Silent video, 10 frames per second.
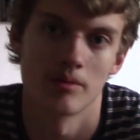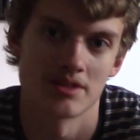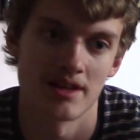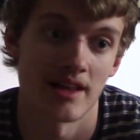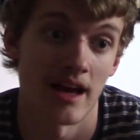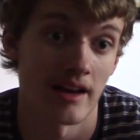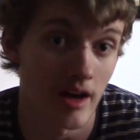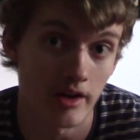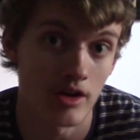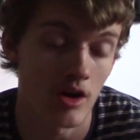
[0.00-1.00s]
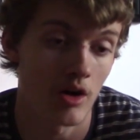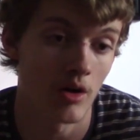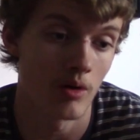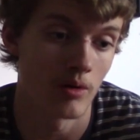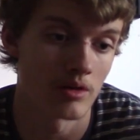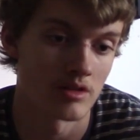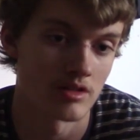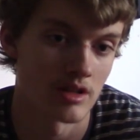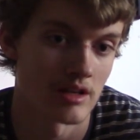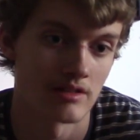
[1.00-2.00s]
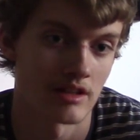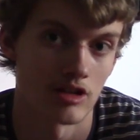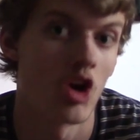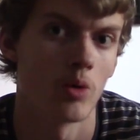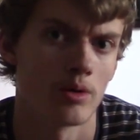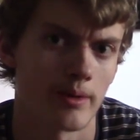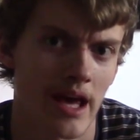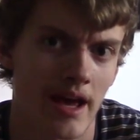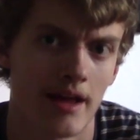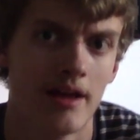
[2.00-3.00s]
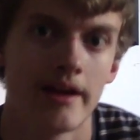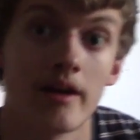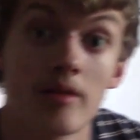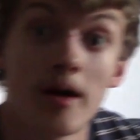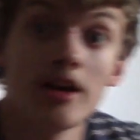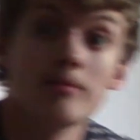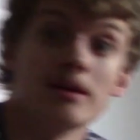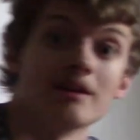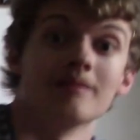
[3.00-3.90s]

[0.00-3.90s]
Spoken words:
was saying, like, I gotta go, and he's like, no, you can't. It reminded me